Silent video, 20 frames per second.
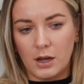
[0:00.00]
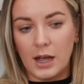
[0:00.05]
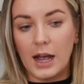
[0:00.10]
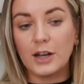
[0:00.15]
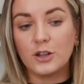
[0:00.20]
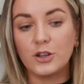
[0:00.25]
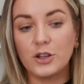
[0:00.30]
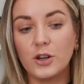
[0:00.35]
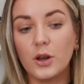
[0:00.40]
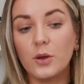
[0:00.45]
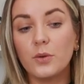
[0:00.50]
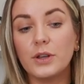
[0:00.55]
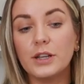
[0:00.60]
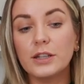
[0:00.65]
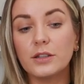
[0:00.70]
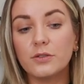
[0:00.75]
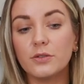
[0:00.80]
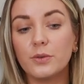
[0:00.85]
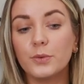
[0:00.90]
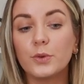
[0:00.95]
Actually, no,
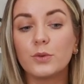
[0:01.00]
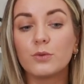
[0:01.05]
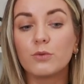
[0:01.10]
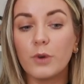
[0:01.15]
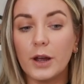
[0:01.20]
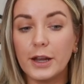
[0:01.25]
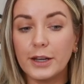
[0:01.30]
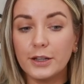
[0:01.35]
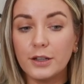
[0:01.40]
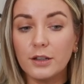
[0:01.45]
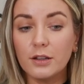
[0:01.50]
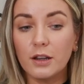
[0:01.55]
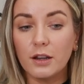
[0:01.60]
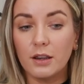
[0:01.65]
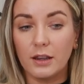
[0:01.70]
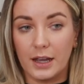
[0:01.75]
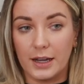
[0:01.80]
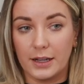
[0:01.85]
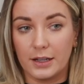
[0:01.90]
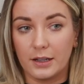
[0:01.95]
these are from the regular
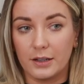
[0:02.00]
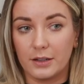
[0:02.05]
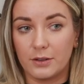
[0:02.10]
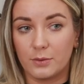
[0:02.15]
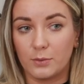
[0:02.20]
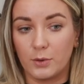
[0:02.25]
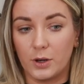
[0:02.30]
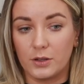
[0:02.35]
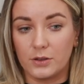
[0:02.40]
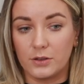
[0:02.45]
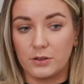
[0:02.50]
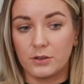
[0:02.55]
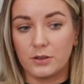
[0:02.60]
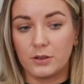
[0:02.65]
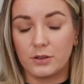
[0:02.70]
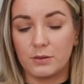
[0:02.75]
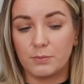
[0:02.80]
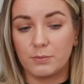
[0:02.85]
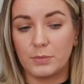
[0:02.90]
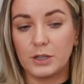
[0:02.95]
length
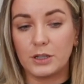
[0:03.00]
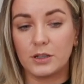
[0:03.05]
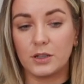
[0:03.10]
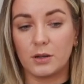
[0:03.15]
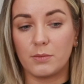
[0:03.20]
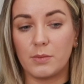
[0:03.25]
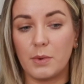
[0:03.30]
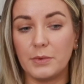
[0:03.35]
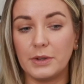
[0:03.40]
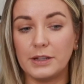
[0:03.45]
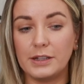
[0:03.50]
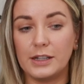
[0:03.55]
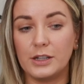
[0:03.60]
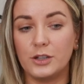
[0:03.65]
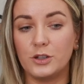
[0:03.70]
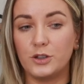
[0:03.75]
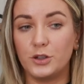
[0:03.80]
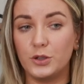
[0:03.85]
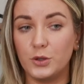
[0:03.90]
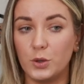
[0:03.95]
ones, because I remember they
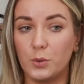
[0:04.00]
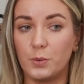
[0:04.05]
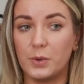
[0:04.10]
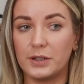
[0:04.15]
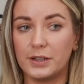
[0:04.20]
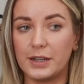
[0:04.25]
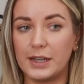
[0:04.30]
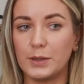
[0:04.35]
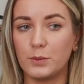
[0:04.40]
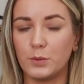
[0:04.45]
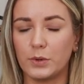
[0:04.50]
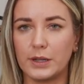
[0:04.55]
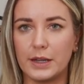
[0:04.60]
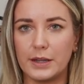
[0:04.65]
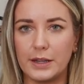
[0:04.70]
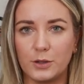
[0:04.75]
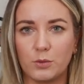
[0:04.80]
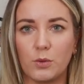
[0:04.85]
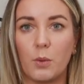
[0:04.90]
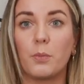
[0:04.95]
didn't do a petite one
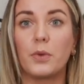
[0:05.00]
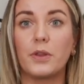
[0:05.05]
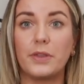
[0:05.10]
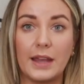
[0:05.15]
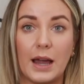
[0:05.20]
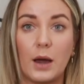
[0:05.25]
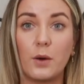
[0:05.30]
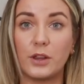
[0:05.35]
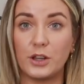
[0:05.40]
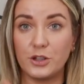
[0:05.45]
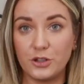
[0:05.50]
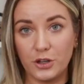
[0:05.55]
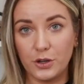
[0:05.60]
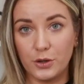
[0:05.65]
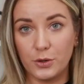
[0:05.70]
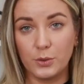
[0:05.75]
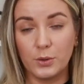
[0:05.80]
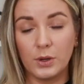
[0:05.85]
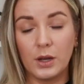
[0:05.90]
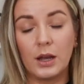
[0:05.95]
in this one, but now they
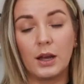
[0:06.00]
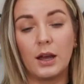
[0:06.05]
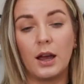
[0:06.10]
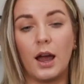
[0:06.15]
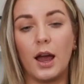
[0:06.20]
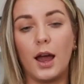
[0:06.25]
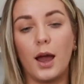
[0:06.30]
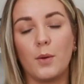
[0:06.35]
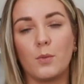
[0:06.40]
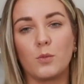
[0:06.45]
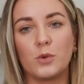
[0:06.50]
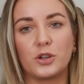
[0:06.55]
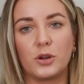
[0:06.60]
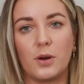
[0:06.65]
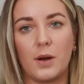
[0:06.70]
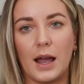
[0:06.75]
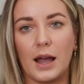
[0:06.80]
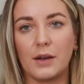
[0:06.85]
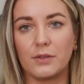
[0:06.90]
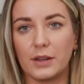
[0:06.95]
do, which
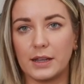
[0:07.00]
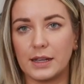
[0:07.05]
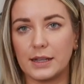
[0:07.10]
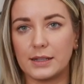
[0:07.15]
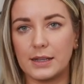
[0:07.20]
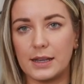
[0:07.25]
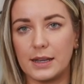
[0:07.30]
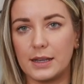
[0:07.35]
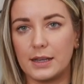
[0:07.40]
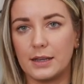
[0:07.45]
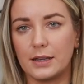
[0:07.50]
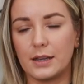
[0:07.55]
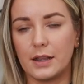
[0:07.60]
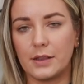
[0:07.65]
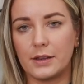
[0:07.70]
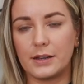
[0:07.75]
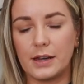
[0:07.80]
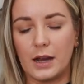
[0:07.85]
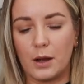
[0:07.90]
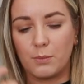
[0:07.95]
I'll have linked in
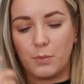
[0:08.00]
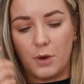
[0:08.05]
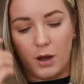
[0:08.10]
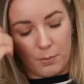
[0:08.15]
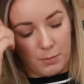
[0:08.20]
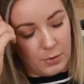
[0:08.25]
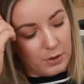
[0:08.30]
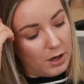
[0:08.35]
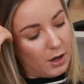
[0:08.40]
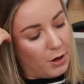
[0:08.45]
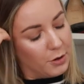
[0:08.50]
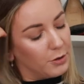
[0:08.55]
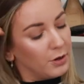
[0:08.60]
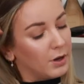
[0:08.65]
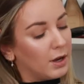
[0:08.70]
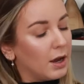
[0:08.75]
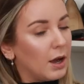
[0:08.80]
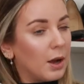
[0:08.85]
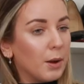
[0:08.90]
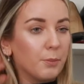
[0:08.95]
the down bar below.
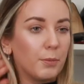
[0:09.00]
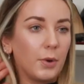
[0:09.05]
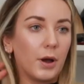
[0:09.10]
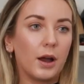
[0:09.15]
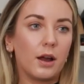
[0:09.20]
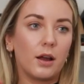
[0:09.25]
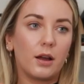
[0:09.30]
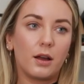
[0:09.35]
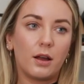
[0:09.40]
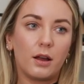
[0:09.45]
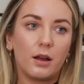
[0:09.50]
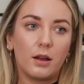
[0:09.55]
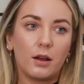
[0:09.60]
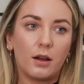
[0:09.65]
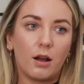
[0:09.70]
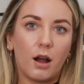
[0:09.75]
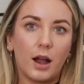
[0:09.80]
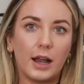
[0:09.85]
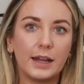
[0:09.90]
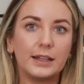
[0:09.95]
But
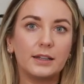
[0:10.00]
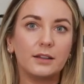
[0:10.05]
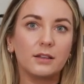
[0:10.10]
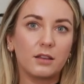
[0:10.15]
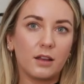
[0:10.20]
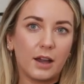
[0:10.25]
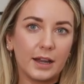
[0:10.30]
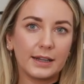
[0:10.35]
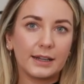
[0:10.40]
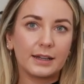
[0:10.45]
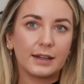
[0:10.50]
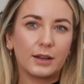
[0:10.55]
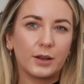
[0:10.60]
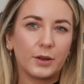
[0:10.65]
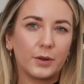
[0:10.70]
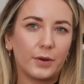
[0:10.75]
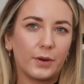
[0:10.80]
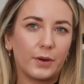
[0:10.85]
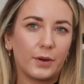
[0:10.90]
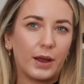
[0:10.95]
I like
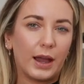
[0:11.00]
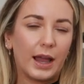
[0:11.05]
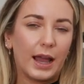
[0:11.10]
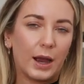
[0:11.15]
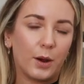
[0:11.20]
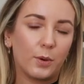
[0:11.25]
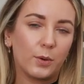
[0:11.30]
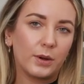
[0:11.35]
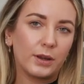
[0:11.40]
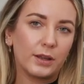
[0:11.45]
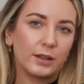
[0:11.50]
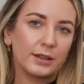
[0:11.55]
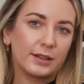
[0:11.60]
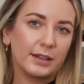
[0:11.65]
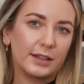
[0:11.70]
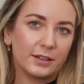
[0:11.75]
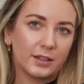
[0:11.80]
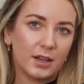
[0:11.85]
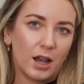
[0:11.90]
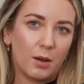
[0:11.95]
how
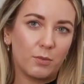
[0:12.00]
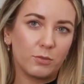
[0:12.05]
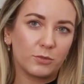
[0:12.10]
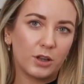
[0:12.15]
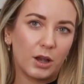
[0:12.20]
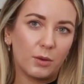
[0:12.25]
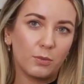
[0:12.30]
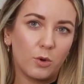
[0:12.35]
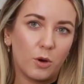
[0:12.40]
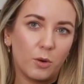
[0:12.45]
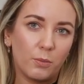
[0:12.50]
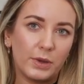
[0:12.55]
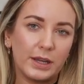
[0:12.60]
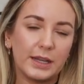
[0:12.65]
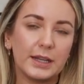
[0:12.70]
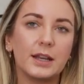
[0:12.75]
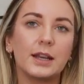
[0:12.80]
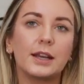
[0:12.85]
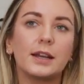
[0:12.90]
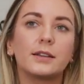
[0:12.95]
this comes up on
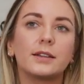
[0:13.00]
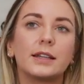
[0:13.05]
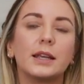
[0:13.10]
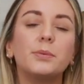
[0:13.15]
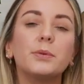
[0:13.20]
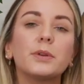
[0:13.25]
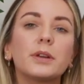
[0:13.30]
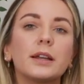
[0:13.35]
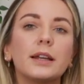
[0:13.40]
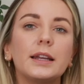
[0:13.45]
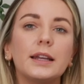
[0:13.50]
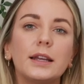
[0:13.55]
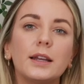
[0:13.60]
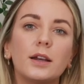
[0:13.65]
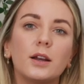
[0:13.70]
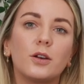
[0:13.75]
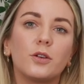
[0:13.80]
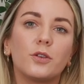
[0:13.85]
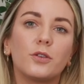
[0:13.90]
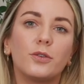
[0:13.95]
me.
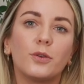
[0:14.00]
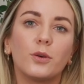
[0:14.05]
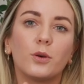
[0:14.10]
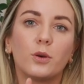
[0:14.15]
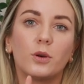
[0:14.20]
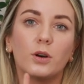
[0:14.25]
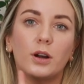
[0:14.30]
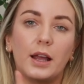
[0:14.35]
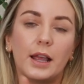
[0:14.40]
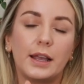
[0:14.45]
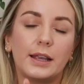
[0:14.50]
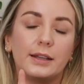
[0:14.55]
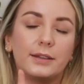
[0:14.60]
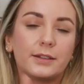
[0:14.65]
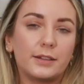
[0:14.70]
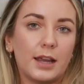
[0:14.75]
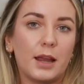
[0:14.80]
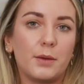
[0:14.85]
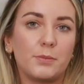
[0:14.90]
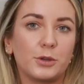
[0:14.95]
Typically, for a
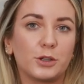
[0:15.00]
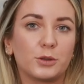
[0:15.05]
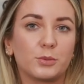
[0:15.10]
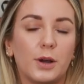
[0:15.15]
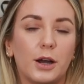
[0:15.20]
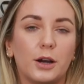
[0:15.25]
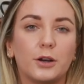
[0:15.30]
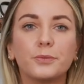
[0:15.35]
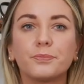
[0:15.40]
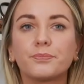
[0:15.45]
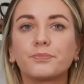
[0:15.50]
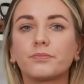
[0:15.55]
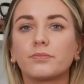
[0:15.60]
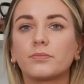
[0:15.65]
tip as well,